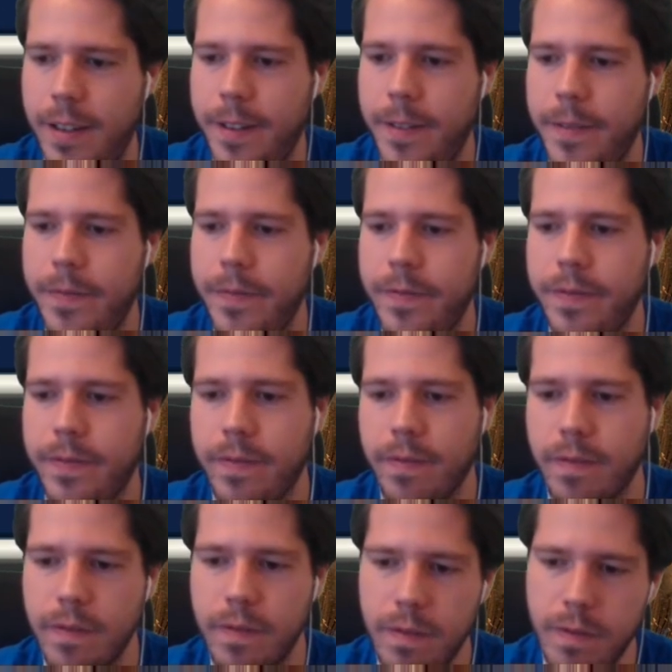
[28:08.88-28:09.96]

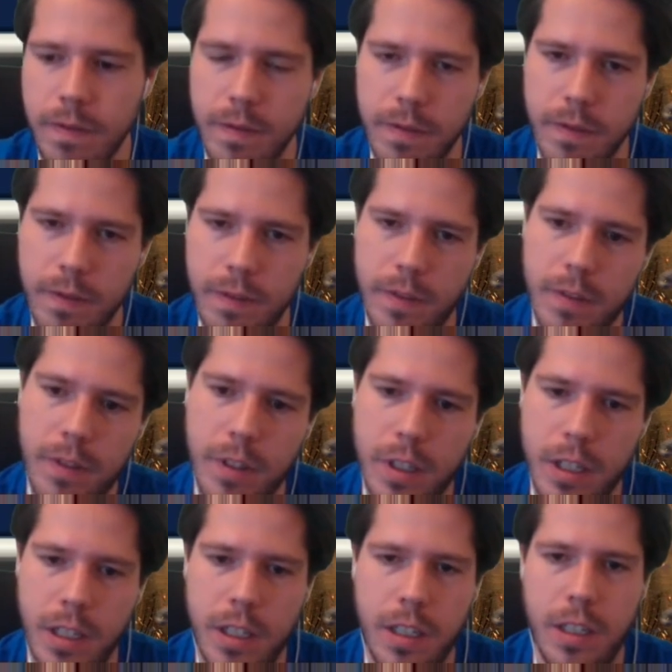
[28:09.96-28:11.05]

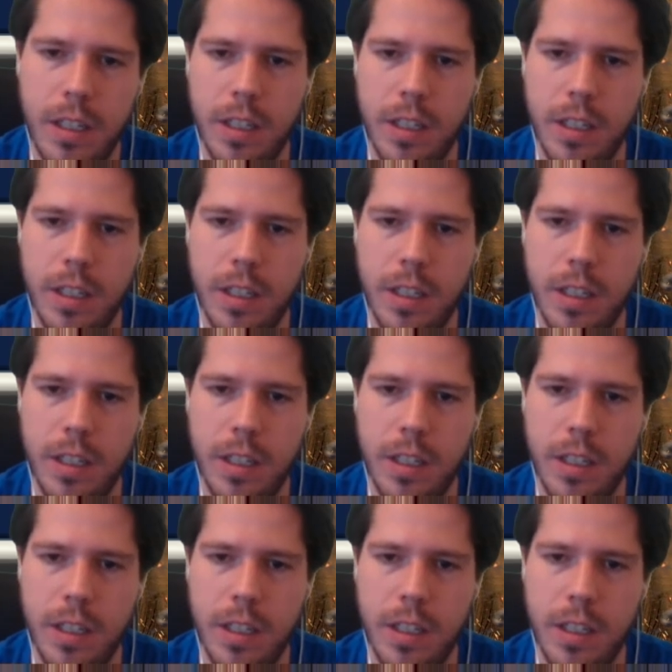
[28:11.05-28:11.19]
Nobody speaks.